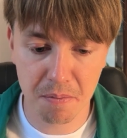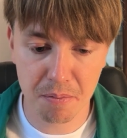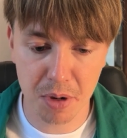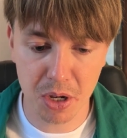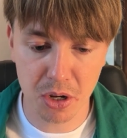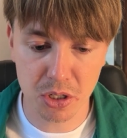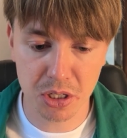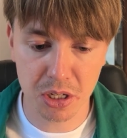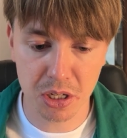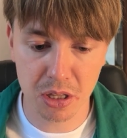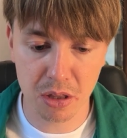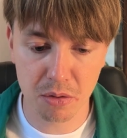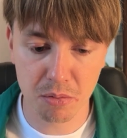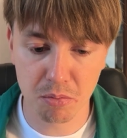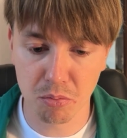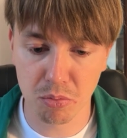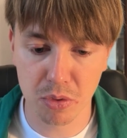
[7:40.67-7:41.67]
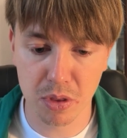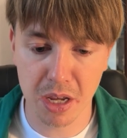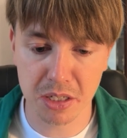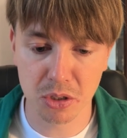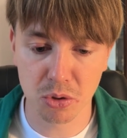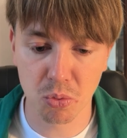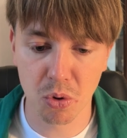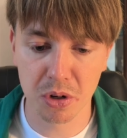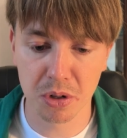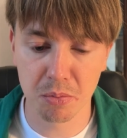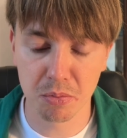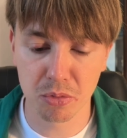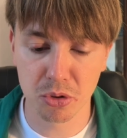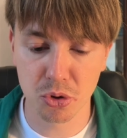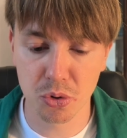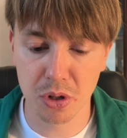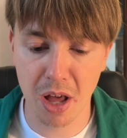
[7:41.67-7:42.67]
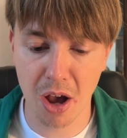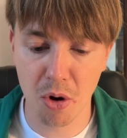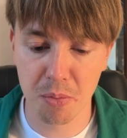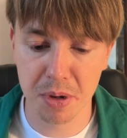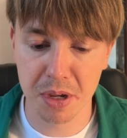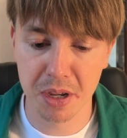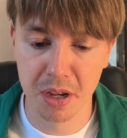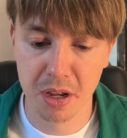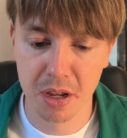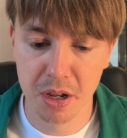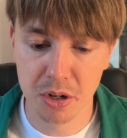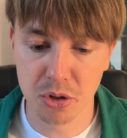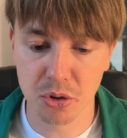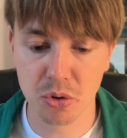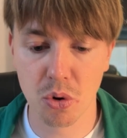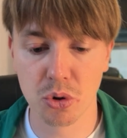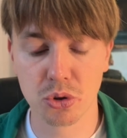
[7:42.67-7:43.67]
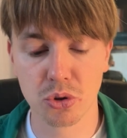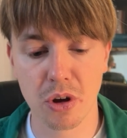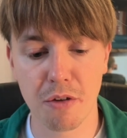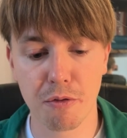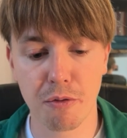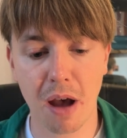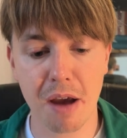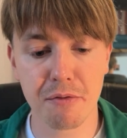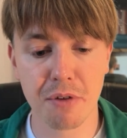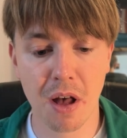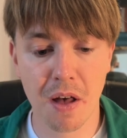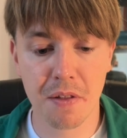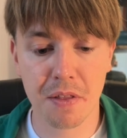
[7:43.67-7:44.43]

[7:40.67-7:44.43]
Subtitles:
because he doesn't want to allow me to go to f5,